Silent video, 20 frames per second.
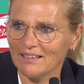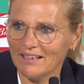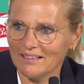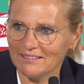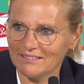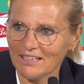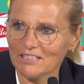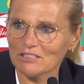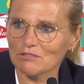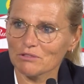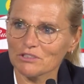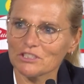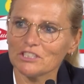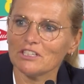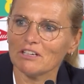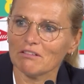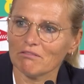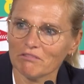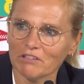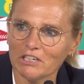and that's what
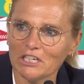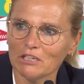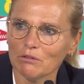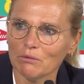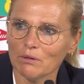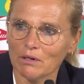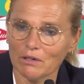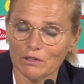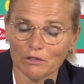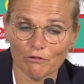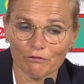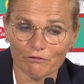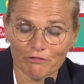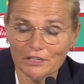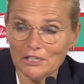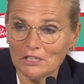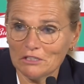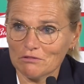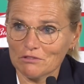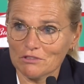she did really well, and her
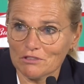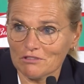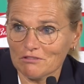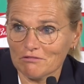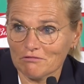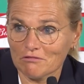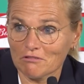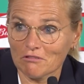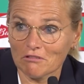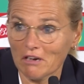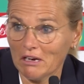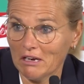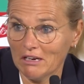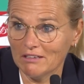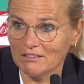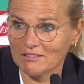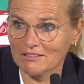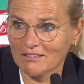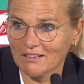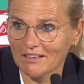finish was
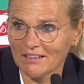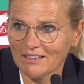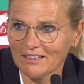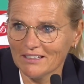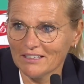great,